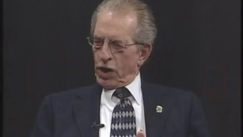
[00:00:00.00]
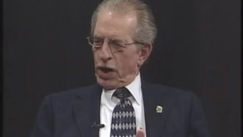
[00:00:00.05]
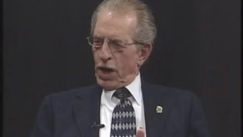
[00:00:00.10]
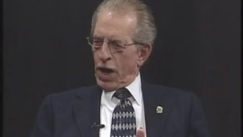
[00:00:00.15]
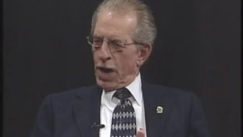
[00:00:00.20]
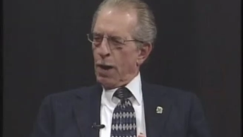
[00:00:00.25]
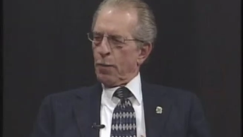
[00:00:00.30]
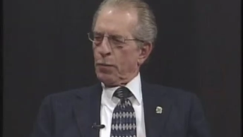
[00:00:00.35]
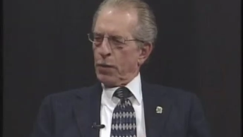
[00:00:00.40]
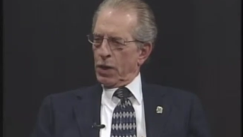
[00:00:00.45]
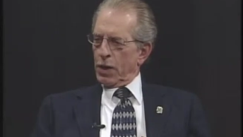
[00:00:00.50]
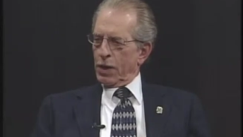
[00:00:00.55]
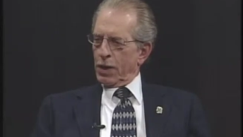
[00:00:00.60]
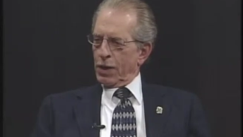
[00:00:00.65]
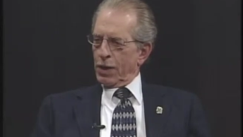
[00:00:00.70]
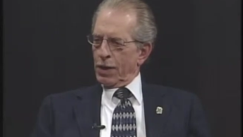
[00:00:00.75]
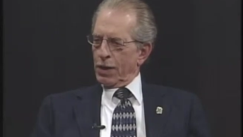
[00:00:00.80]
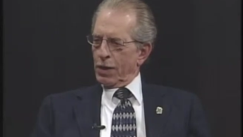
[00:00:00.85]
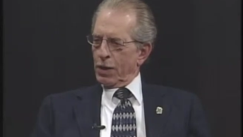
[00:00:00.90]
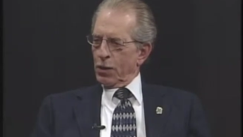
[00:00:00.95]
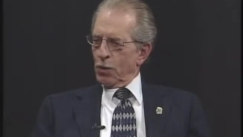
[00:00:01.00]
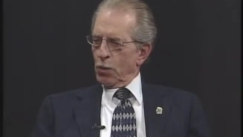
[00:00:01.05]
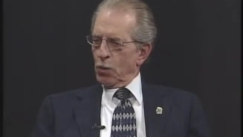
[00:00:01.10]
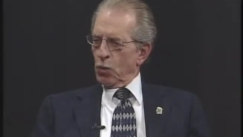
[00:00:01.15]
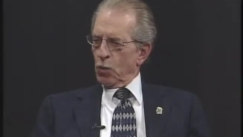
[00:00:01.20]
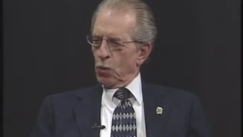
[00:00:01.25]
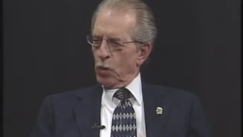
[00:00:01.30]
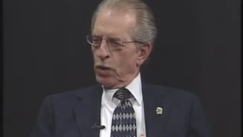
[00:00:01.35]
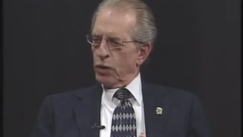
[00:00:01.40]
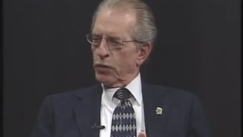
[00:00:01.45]
happening
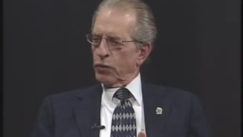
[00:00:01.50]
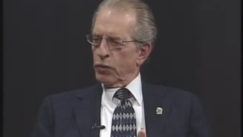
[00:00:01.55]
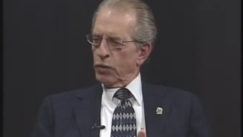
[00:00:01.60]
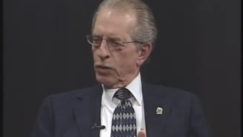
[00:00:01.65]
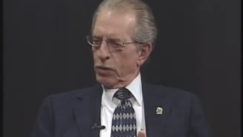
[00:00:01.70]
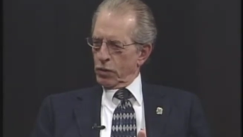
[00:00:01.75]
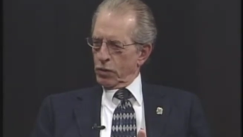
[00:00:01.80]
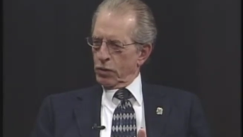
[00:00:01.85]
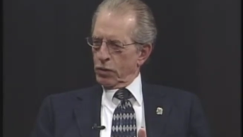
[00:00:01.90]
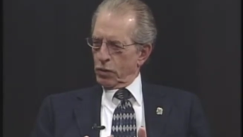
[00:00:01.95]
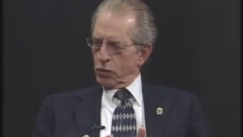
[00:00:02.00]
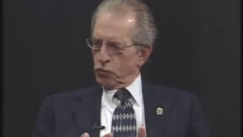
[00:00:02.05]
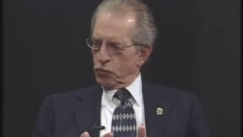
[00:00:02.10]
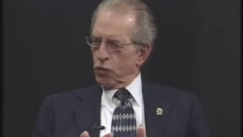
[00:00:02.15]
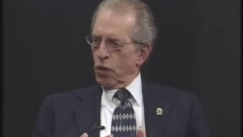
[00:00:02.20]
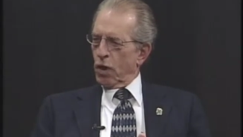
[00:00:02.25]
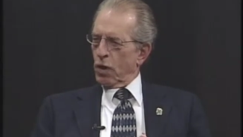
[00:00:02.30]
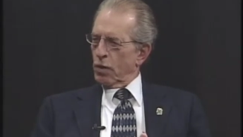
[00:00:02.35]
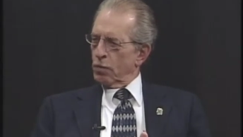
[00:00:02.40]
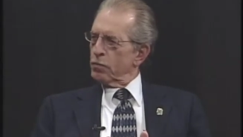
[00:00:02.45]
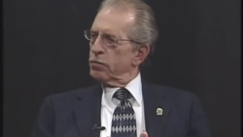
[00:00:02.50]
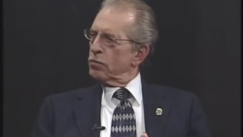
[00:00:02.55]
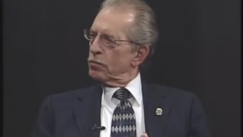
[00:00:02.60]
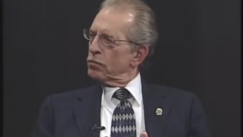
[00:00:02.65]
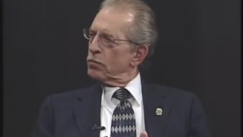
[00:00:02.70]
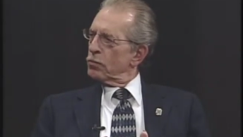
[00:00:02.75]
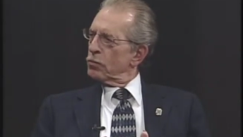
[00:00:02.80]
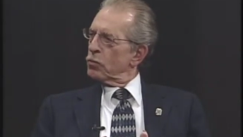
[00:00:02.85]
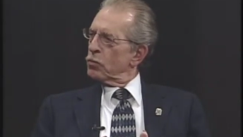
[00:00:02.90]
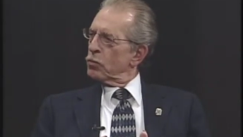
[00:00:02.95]
with the drug
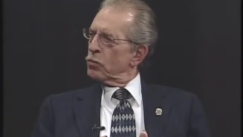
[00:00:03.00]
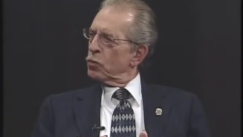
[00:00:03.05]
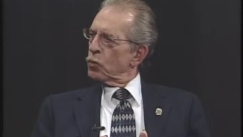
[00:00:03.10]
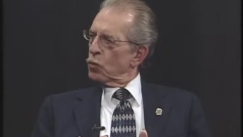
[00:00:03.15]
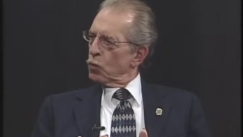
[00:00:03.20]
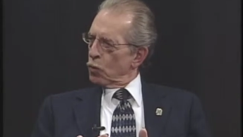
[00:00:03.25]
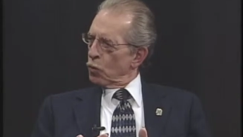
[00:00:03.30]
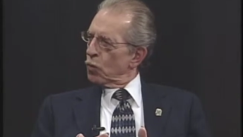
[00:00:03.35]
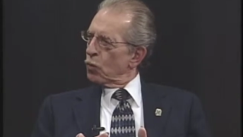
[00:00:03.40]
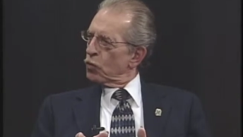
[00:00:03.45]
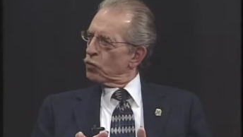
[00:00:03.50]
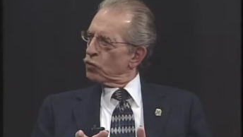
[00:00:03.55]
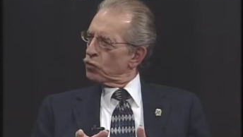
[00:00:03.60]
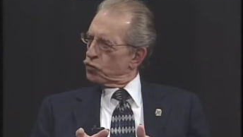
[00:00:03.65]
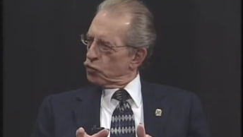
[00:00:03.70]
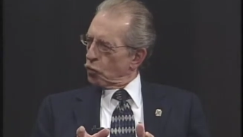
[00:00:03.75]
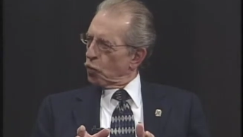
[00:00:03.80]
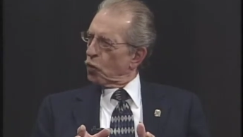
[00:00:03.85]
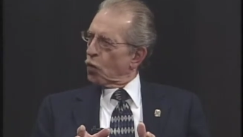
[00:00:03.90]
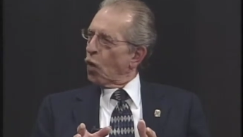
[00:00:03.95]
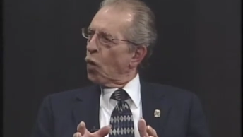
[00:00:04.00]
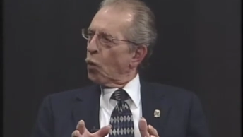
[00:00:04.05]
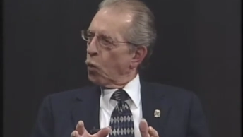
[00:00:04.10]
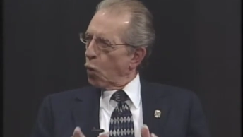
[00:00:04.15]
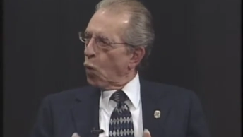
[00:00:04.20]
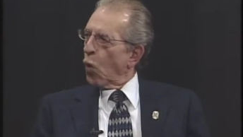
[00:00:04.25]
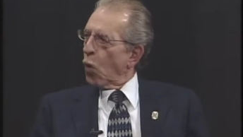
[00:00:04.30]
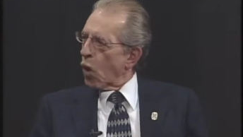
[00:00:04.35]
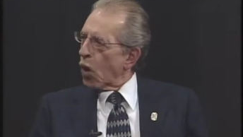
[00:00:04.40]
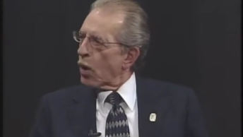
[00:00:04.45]
so-called
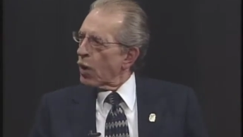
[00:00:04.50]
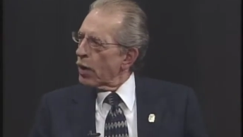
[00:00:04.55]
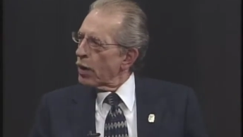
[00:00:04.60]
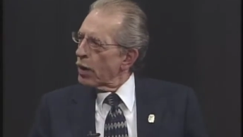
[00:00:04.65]
war,